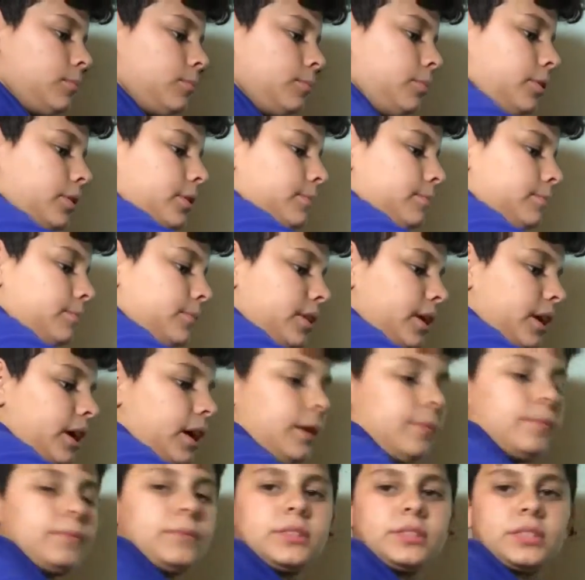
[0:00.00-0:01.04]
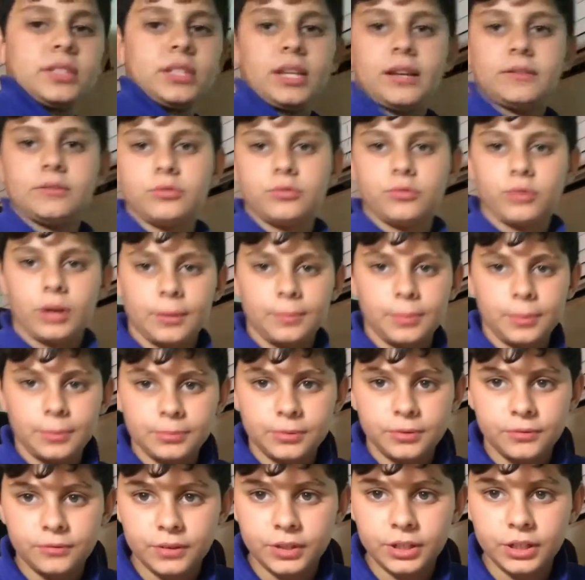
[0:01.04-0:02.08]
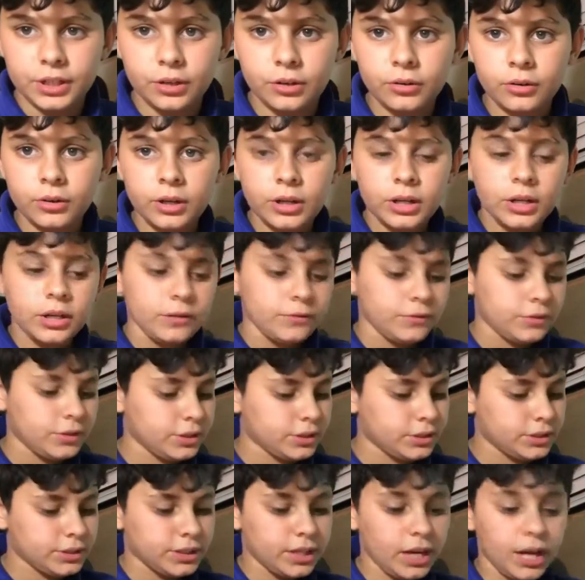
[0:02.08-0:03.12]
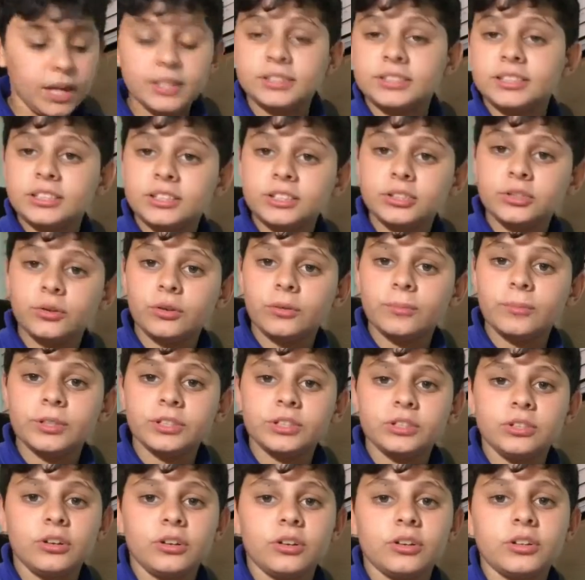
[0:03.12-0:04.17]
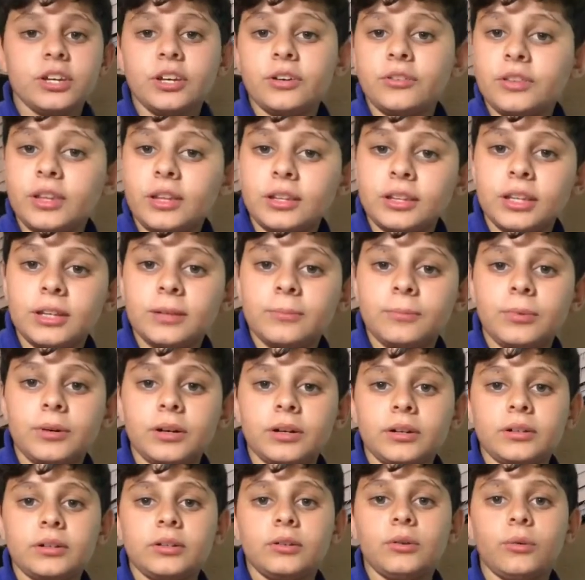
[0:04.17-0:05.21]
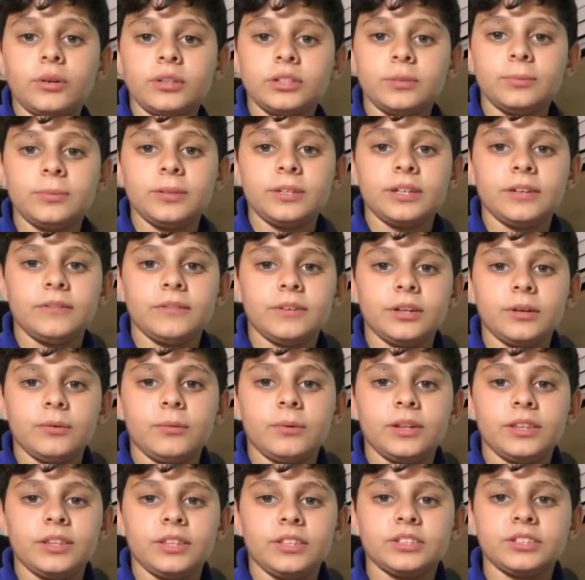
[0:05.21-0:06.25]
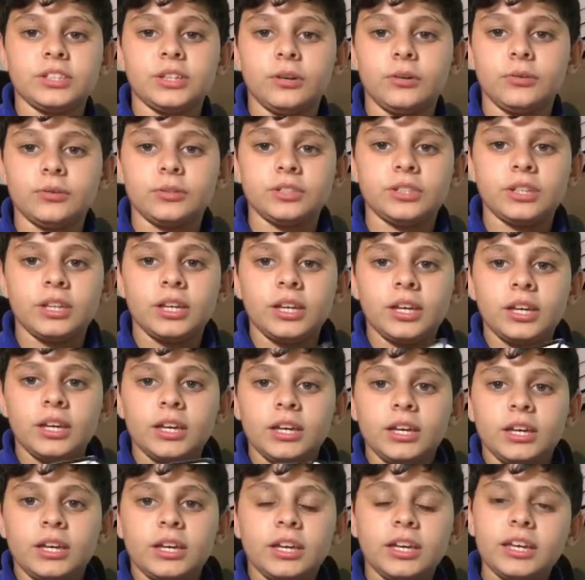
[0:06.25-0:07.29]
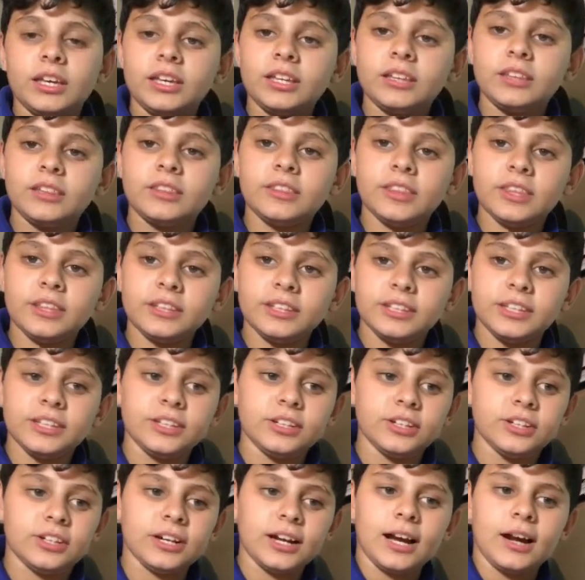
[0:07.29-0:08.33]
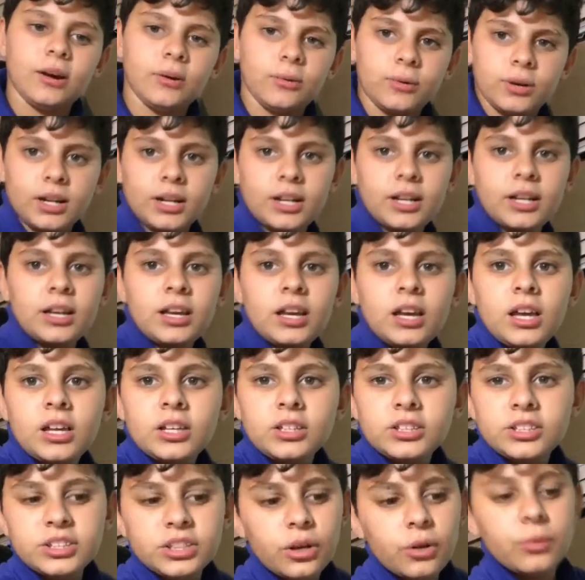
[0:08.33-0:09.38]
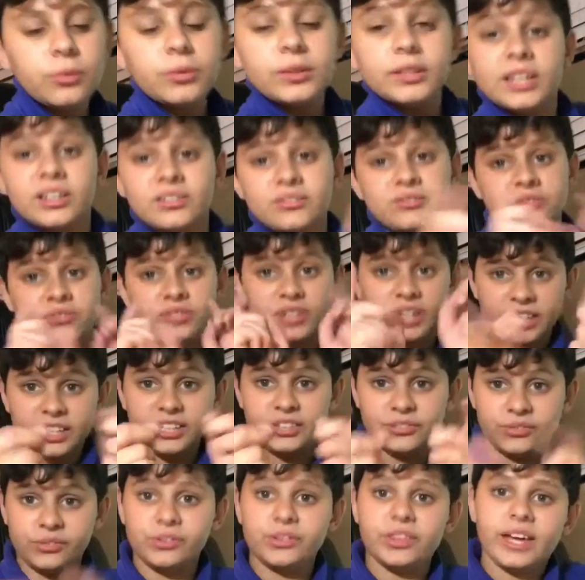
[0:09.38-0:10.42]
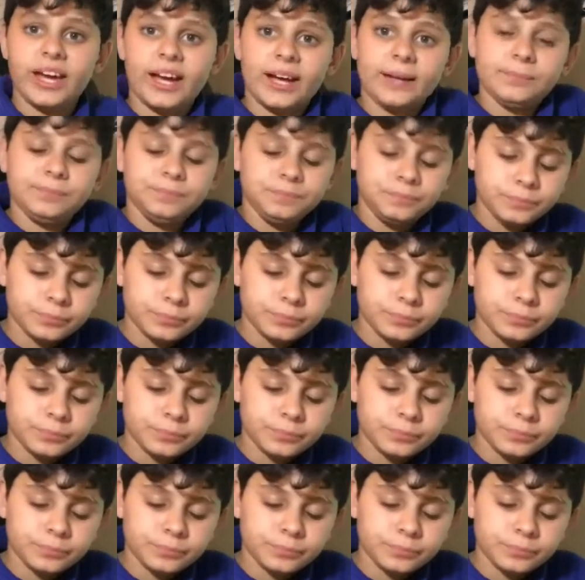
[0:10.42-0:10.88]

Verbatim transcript: But yeah, it's gonna have to wrap up the video. If you guys did enjoy, make sure to archive that like button. I'm going to be giving away these codes in the near hour, so get ready for that.